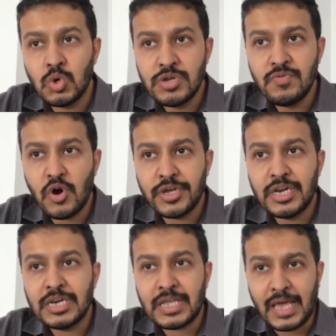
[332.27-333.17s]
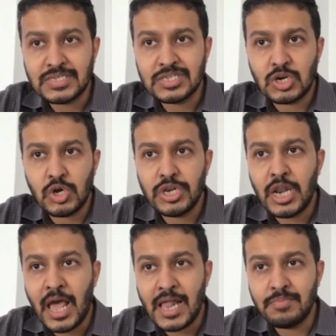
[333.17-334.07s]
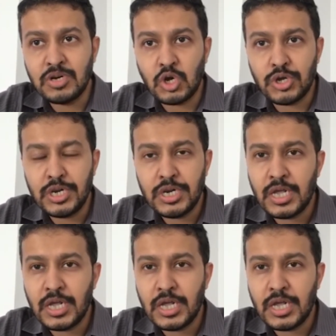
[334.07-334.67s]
olive oil, castor oil, almond oil,